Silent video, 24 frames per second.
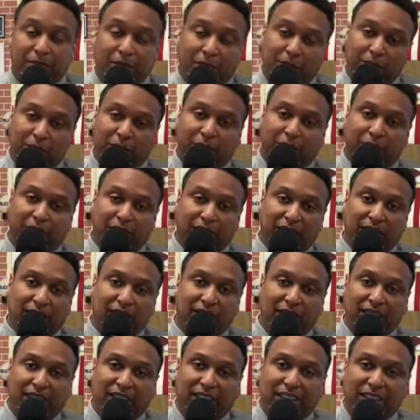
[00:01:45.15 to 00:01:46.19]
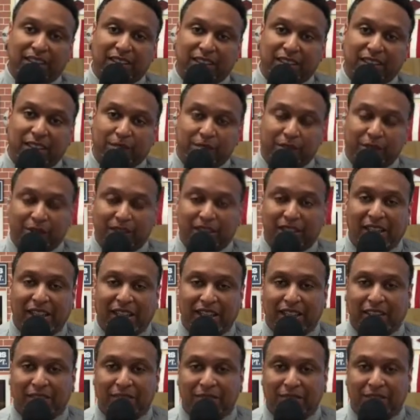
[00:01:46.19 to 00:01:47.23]
number one, is
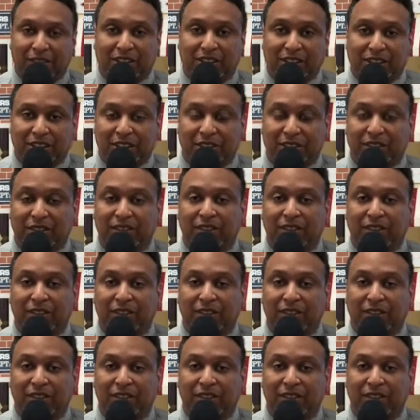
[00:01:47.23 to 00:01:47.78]
communicating the vision.